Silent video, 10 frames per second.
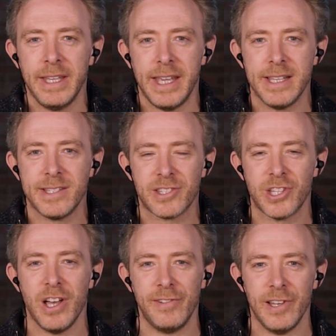is a
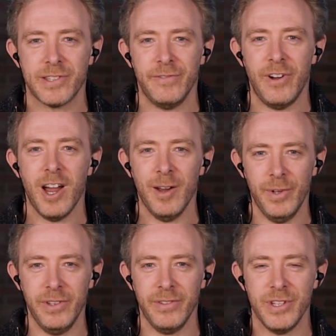serverless environment.